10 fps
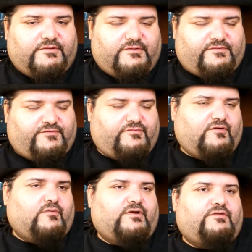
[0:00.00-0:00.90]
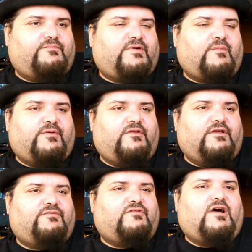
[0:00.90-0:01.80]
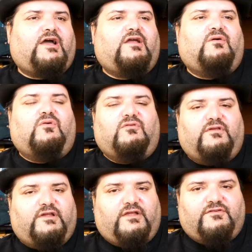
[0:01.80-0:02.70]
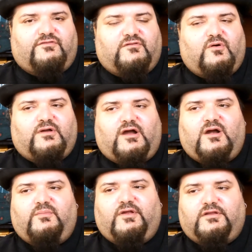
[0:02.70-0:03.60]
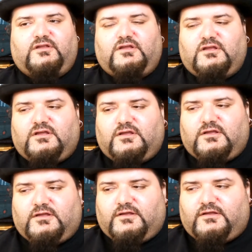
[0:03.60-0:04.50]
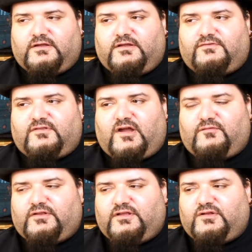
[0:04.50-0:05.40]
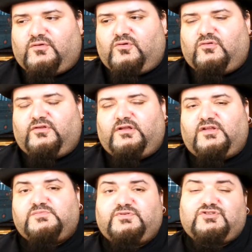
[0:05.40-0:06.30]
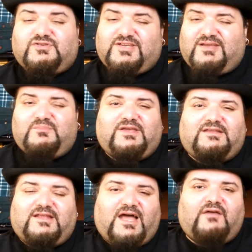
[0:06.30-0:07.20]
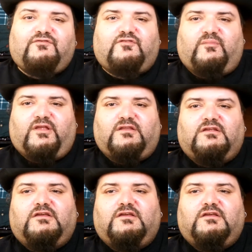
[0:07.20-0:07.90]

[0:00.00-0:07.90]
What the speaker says: It's true. It's not going to hold an edge. It's low carbon. It's not really going to hold an edge, but you can make knives from it.